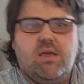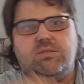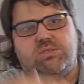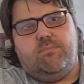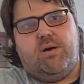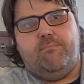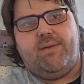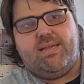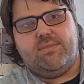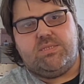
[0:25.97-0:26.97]
oh, so the bottom
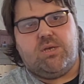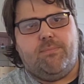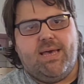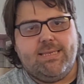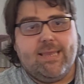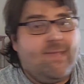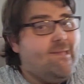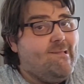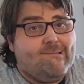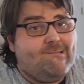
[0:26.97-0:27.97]
pad and the top pad.
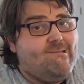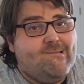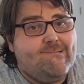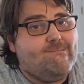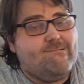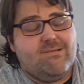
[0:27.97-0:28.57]
No.